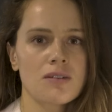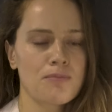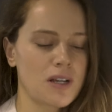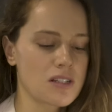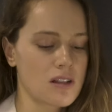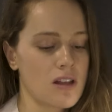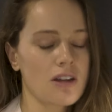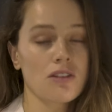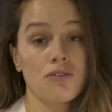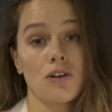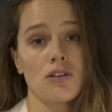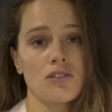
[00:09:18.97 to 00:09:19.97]
because a lot of
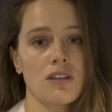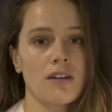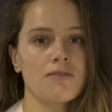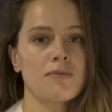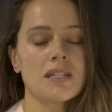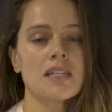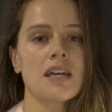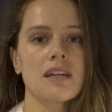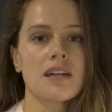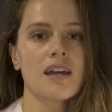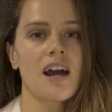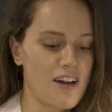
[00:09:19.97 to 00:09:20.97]
the photos I've been
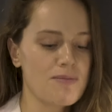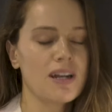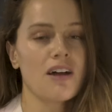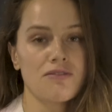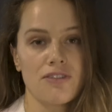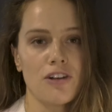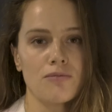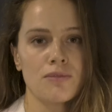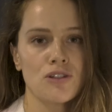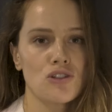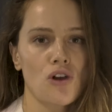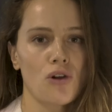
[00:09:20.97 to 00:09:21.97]
taking have been on film,
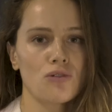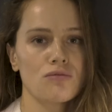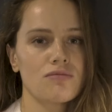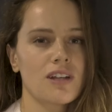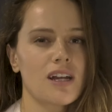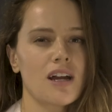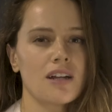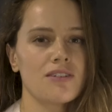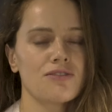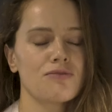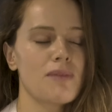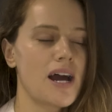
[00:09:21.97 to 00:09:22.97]
so they kind
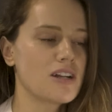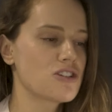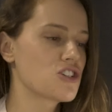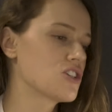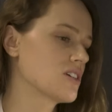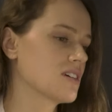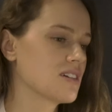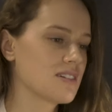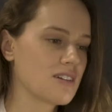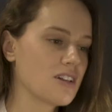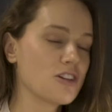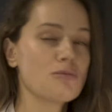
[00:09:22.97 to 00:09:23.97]
of match
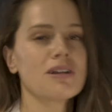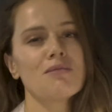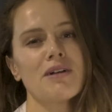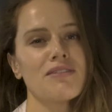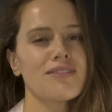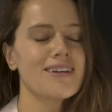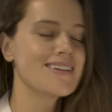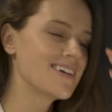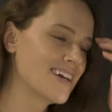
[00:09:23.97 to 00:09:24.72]
a little bit on my feed.